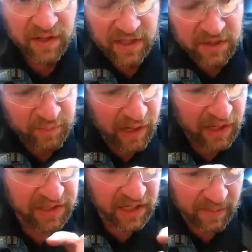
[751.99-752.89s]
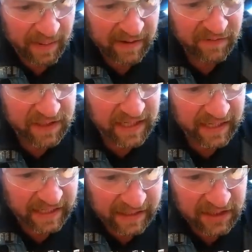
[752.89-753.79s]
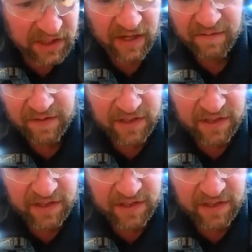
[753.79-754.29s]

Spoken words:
These bars are meant for tickling the surface.